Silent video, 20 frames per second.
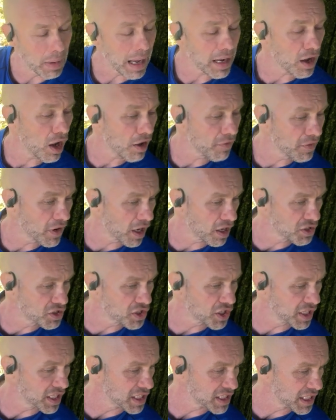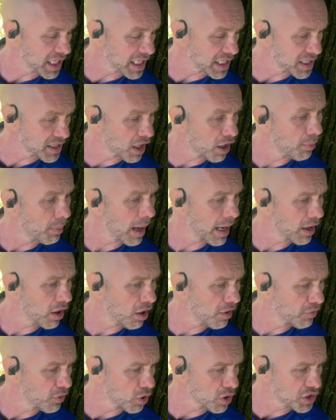My golf cart shit is this, or my
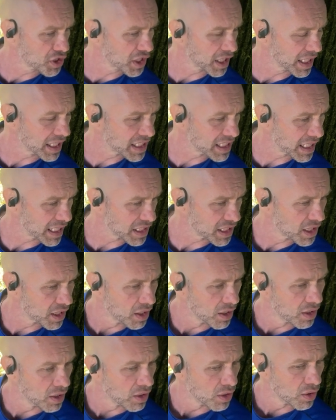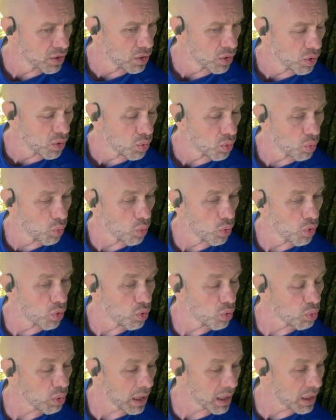golf course thing is this.
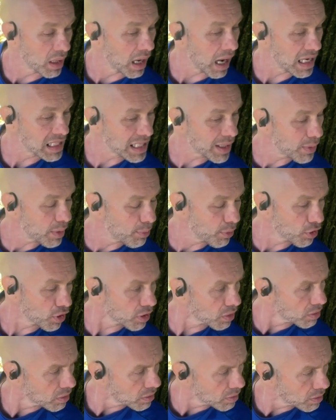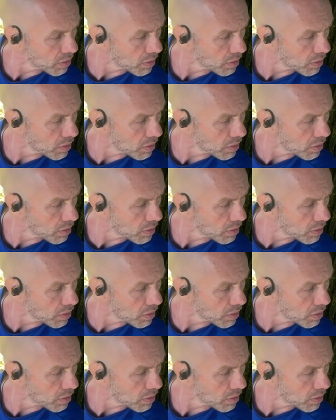Like I say, we build. That's right.